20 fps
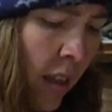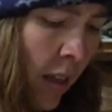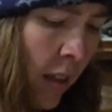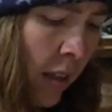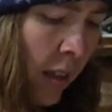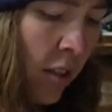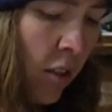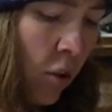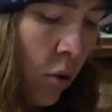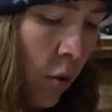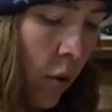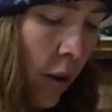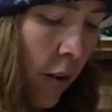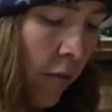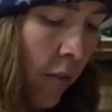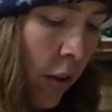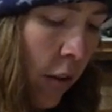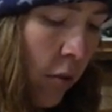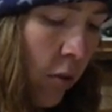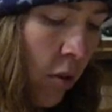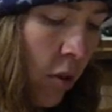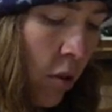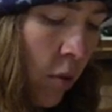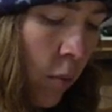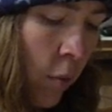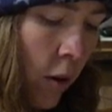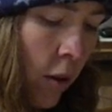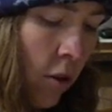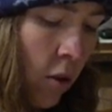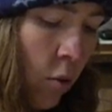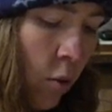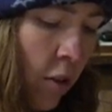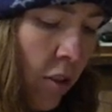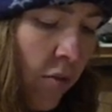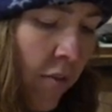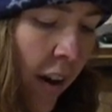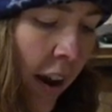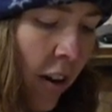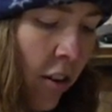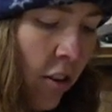at least three of those were torch
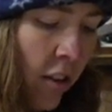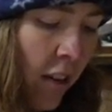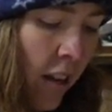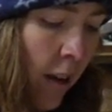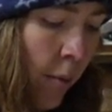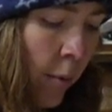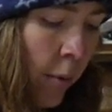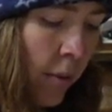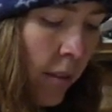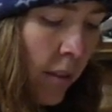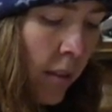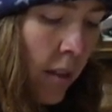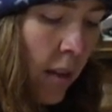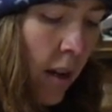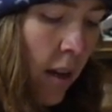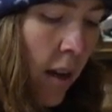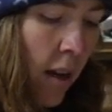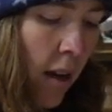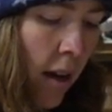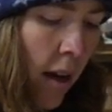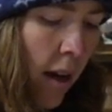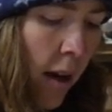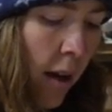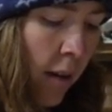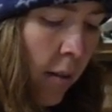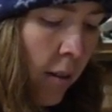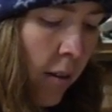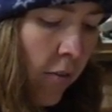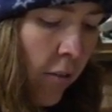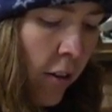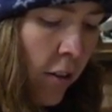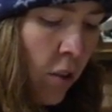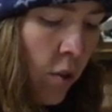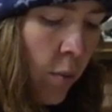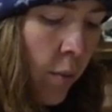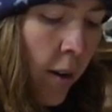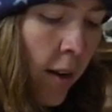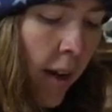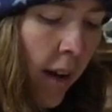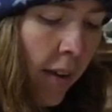fired enamels. Uh, the first
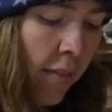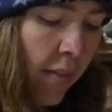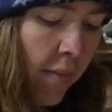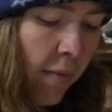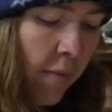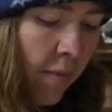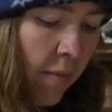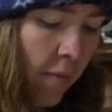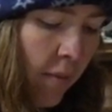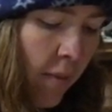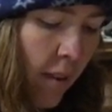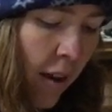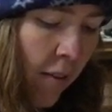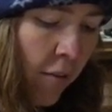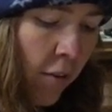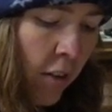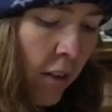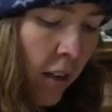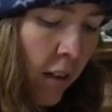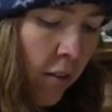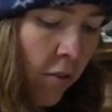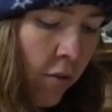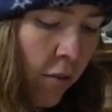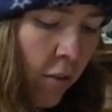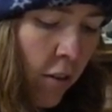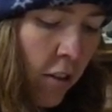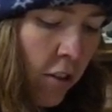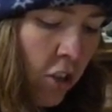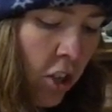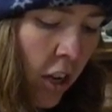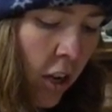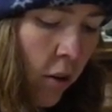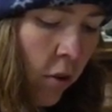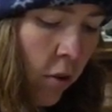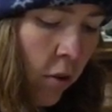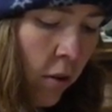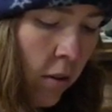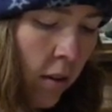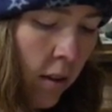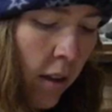one I ever did for the
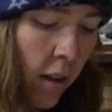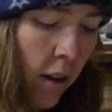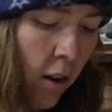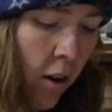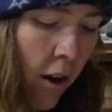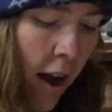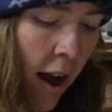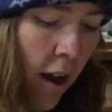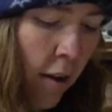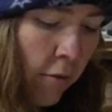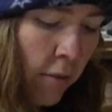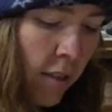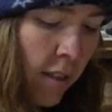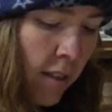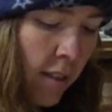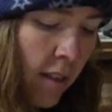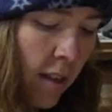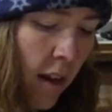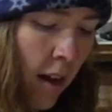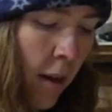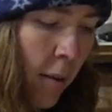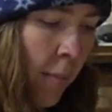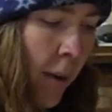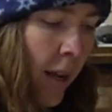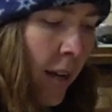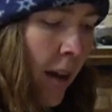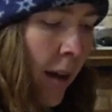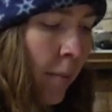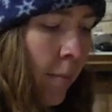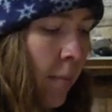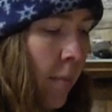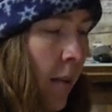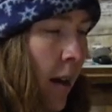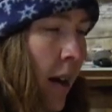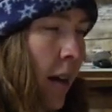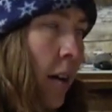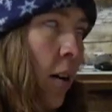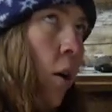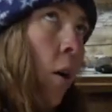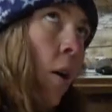channel at our house, um, and I,
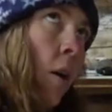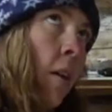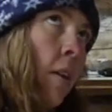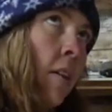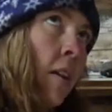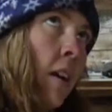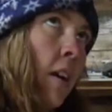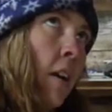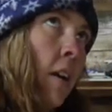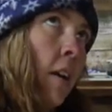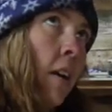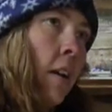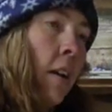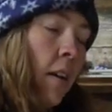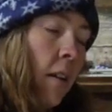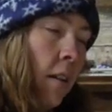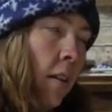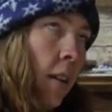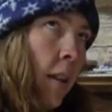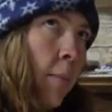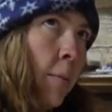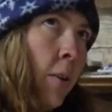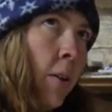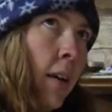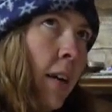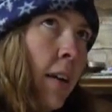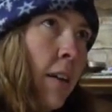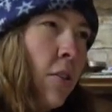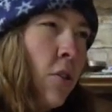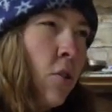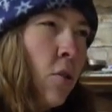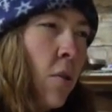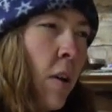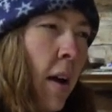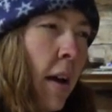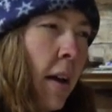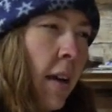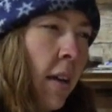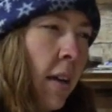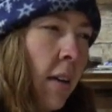I called, labeled it
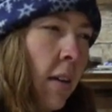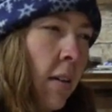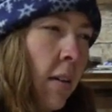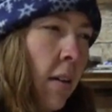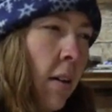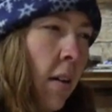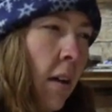trying